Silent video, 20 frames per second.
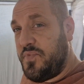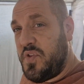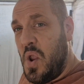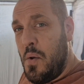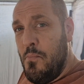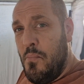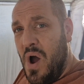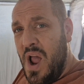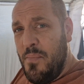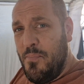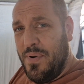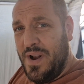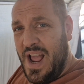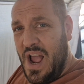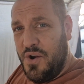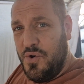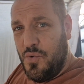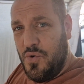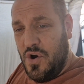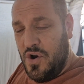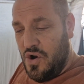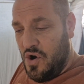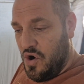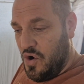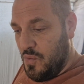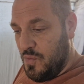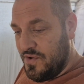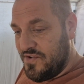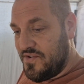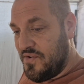my plan all
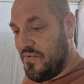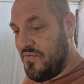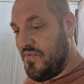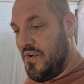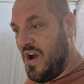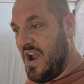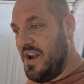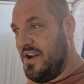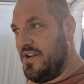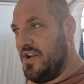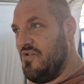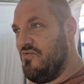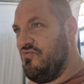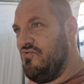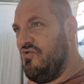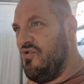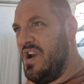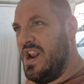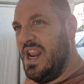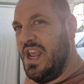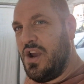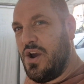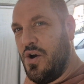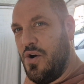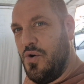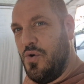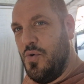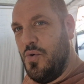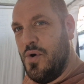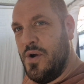along was to find really
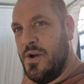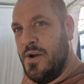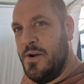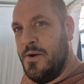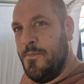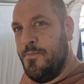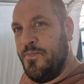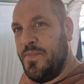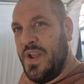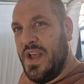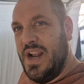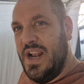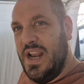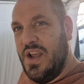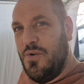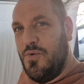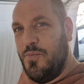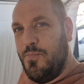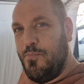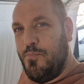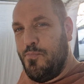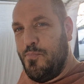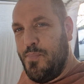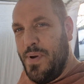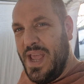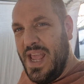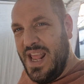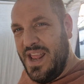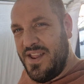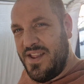cool little
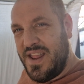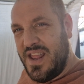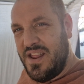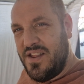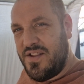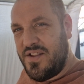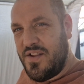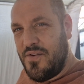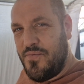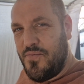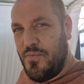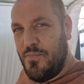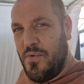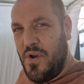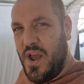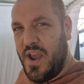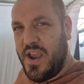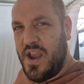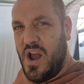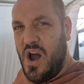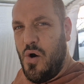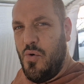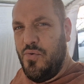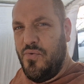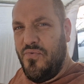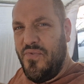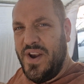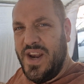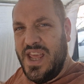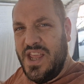pieces from like
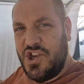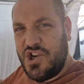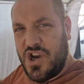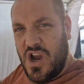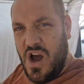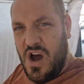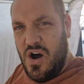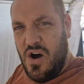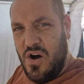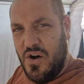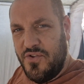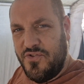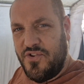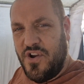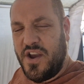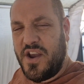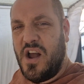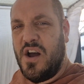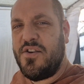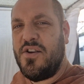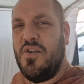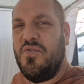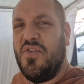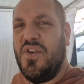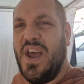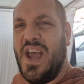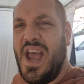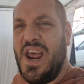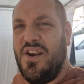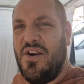old vintage cars. Like I go to
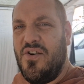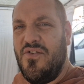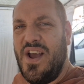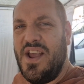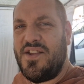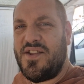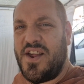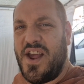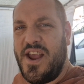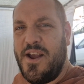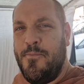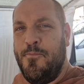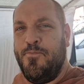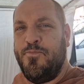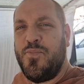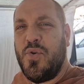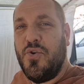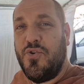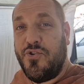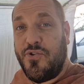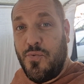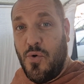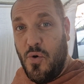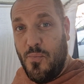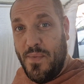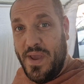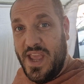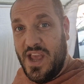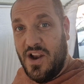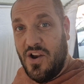the NRSA
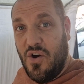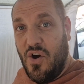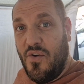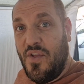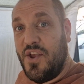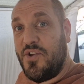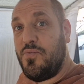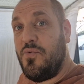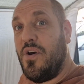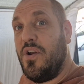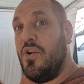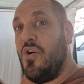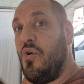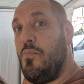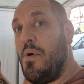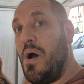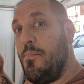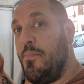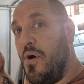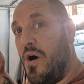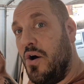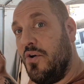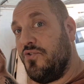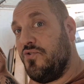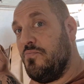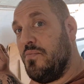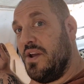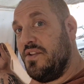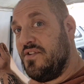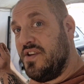swap meet a lot. That's where a lot of my
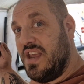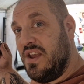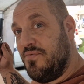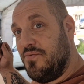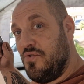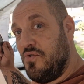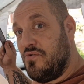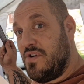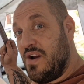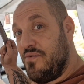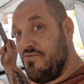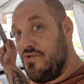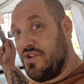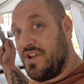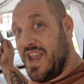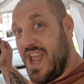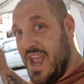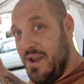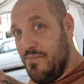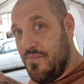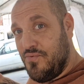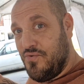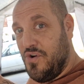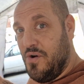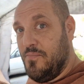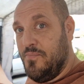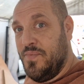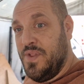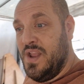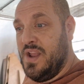parts of my T4 rat rod came
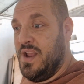from.